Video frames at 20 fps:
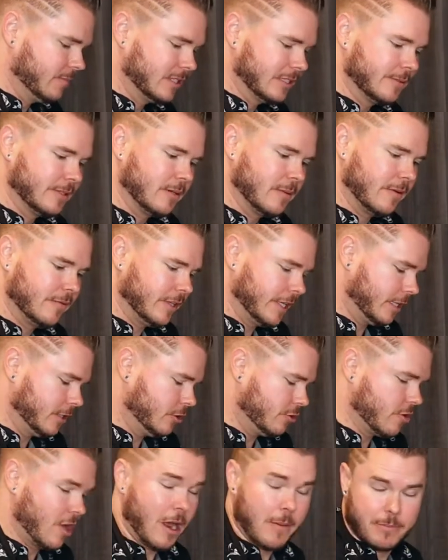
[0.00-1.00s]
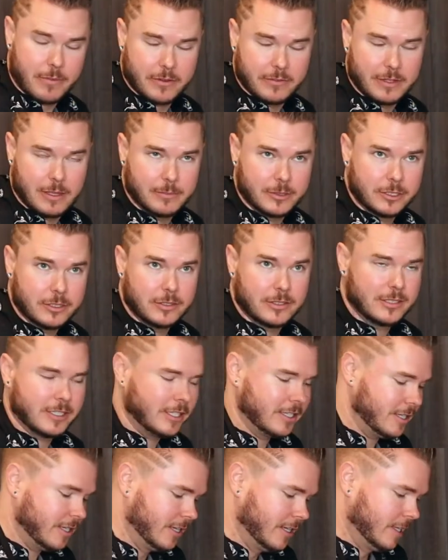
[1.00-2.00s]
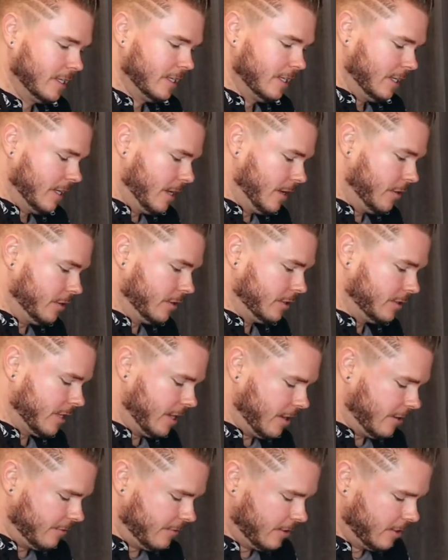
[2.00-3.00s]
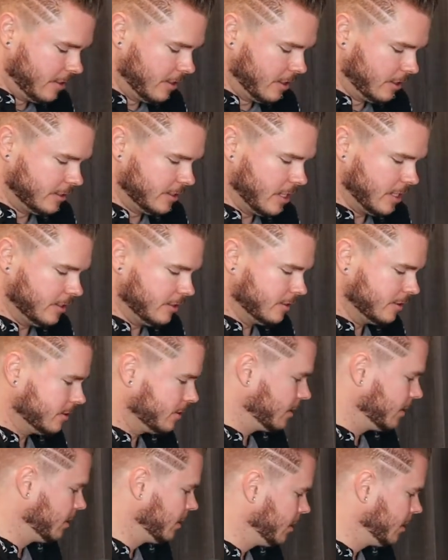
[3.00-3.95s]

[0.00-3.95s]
Some of them have like a drop of lemon juice in it, others have tons.